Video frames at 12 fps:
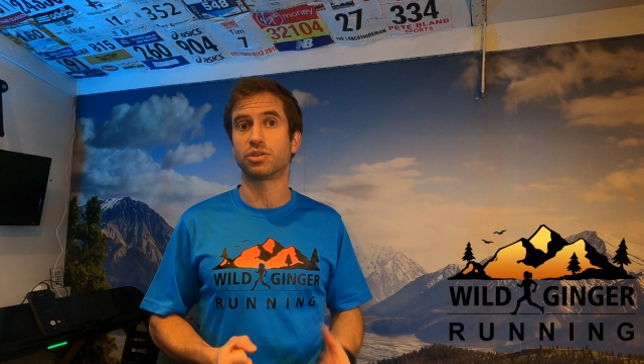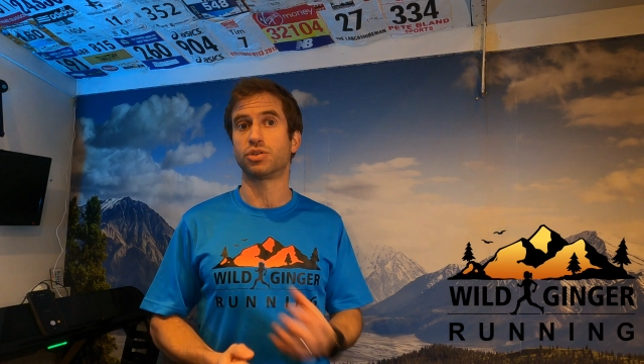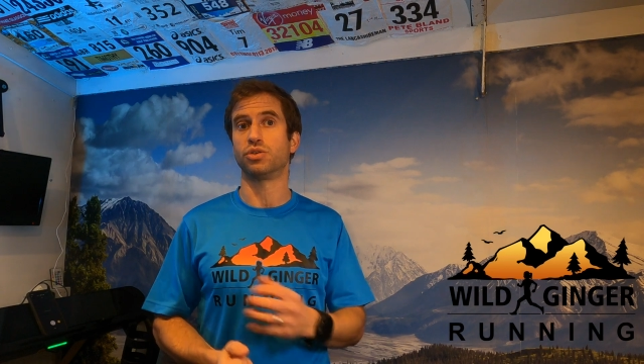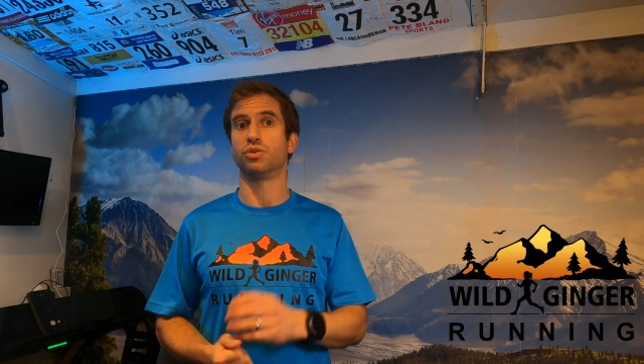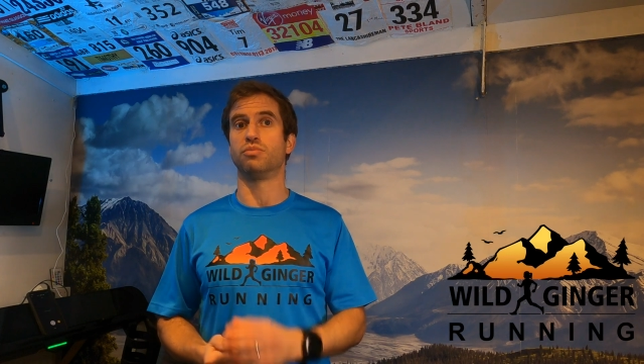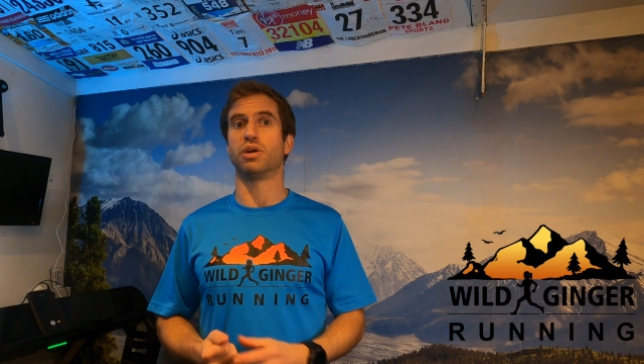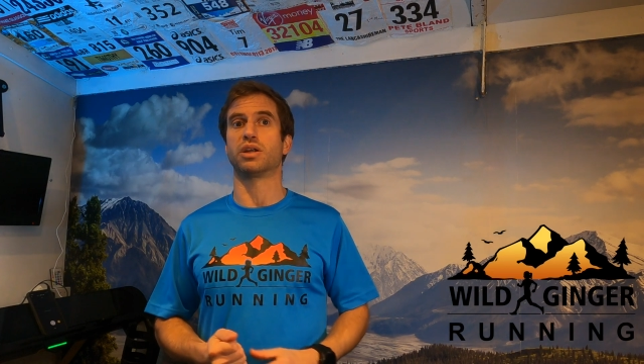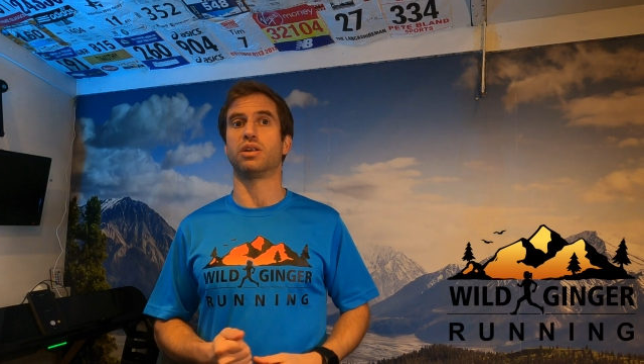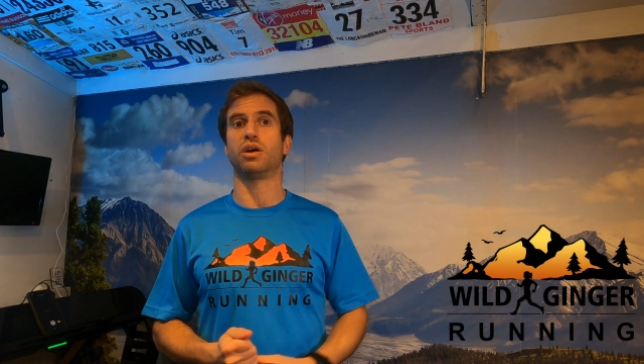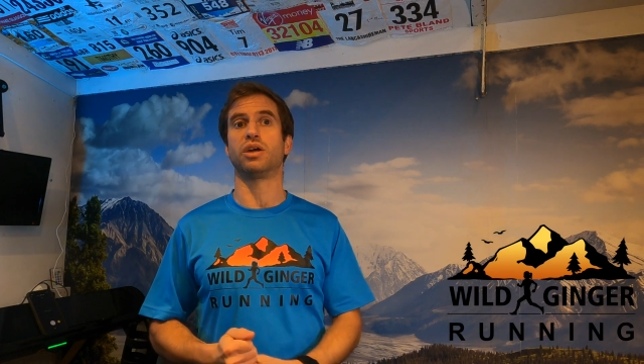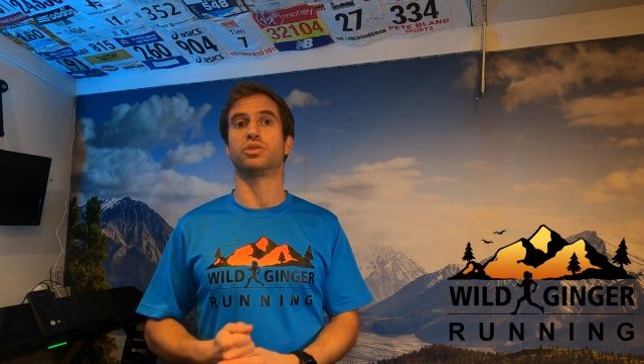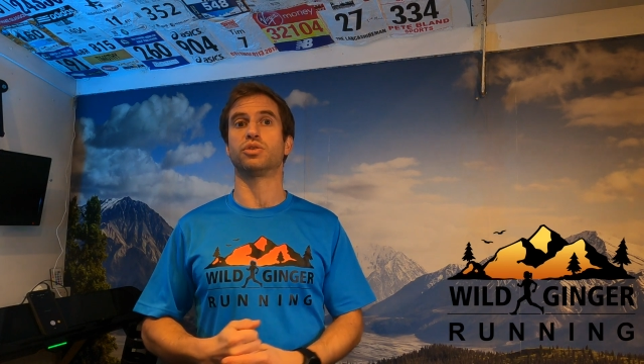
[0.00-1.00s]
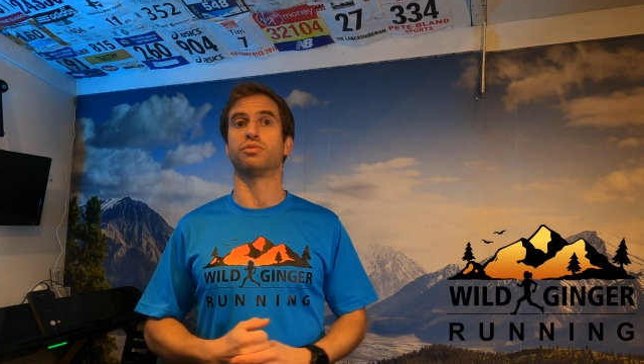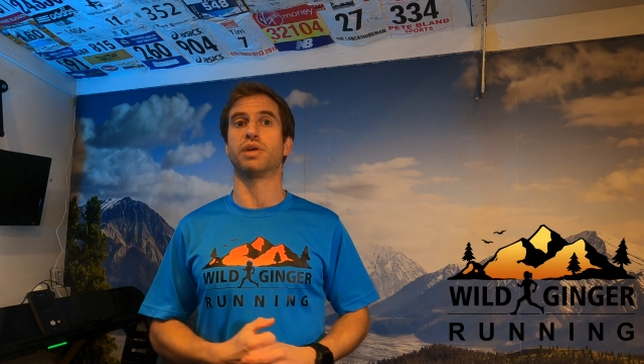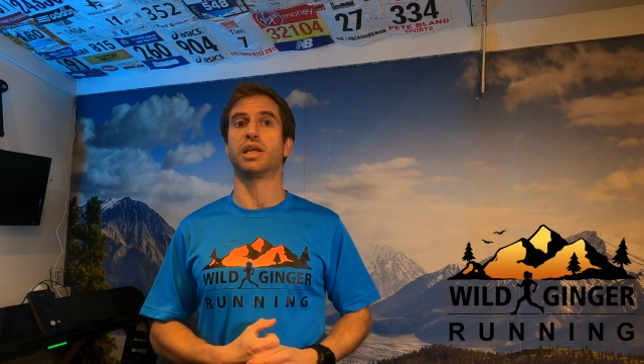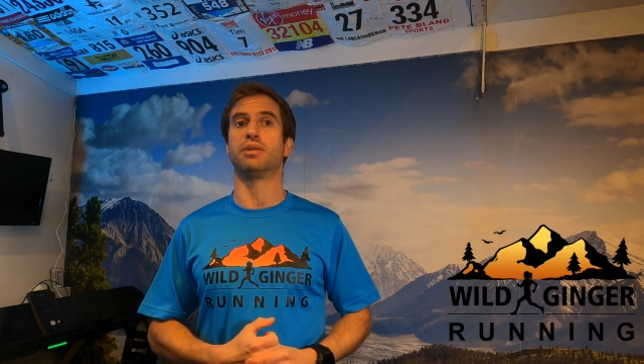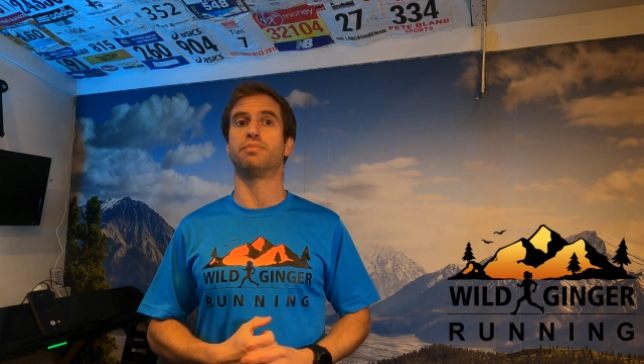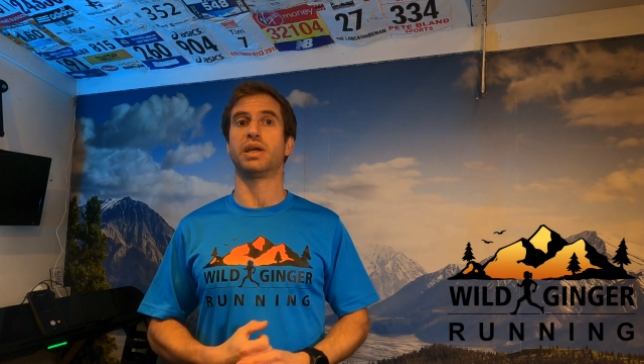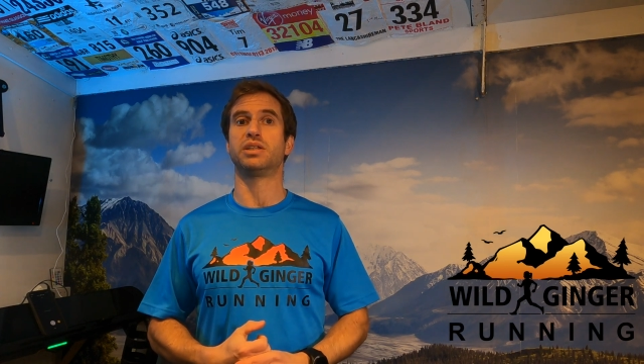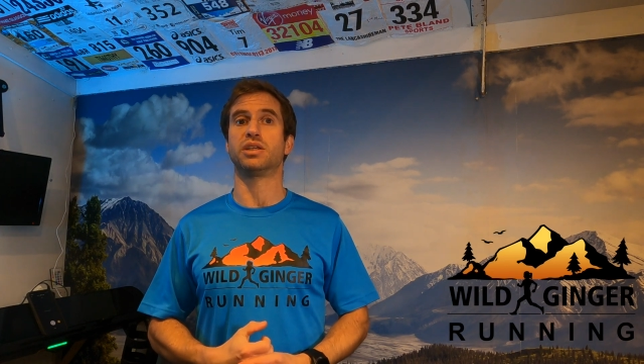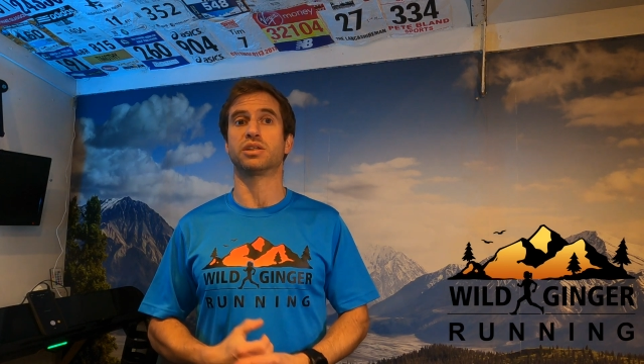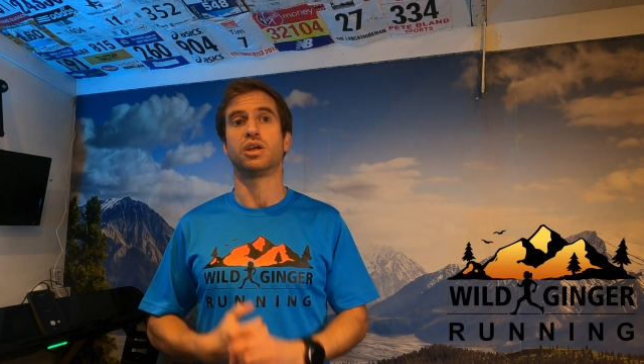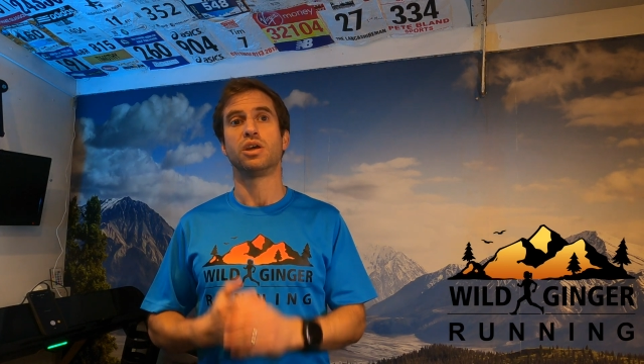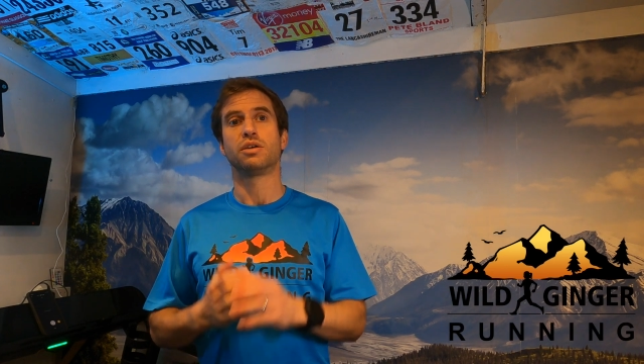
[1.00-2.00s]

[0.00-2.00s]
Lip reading: to my clients on a regular basis